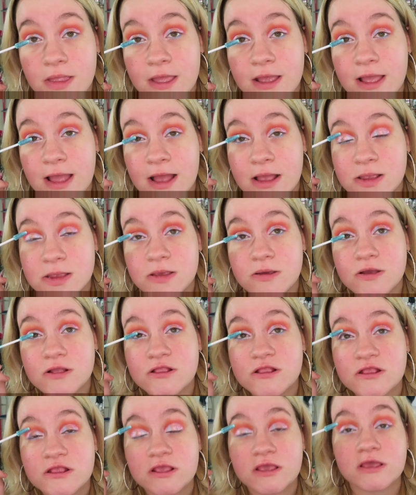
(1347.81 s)
Like, as you
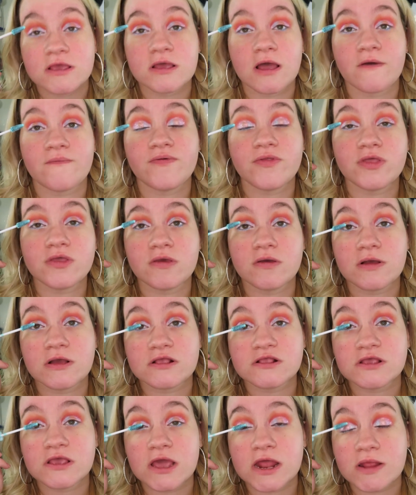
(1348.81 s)
can see, I feel like you
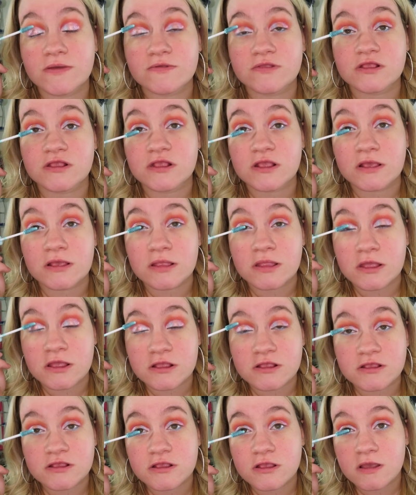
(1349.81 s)
guys can't even see
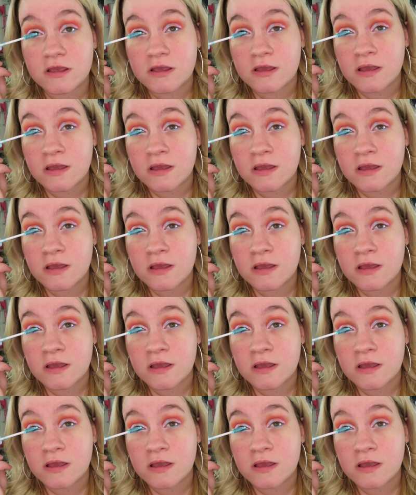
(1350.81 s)
this.